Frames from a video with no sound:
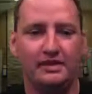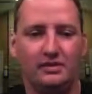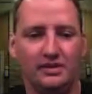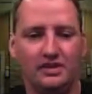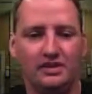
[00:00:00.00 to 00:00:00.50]

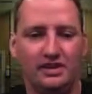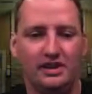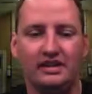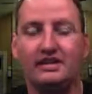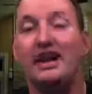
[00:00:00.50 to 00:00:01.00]
which is
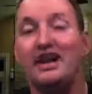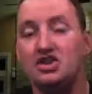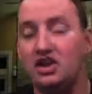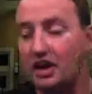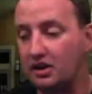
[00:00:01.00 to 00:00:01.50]
not a
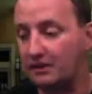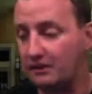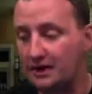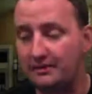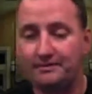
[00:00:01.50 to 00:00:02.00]
shocker for
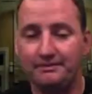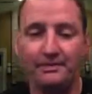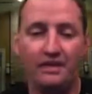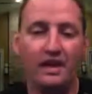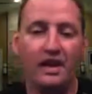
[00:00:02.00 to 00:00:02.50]
me.
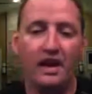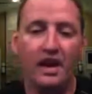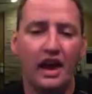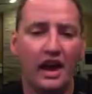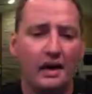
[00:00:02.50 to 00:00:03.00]

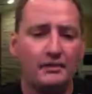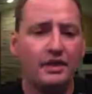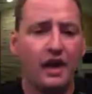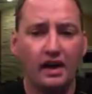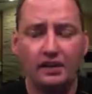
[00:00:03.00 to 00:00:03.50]

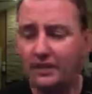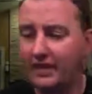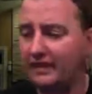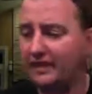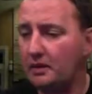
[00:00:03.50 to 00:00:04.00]
The other
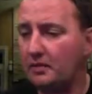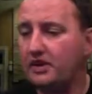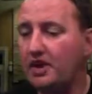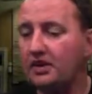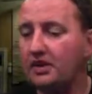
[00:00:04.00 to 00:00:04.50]
thing that I will
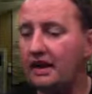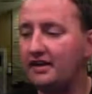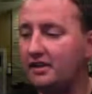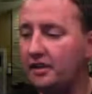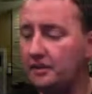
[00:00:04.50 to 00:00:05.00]
tell you
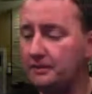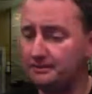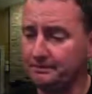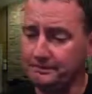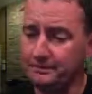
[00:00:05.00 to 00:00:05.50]
guys, though,
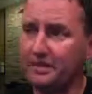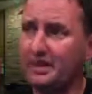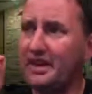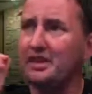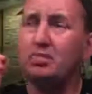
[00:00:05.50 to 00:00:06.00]

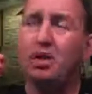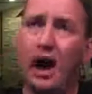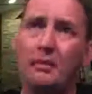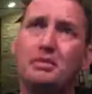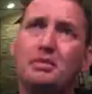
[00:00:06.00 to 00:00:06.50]
is
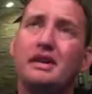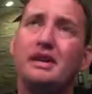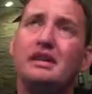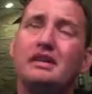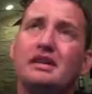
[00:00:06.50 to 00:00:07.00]

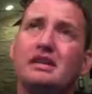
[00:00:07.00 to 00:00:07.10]
probably,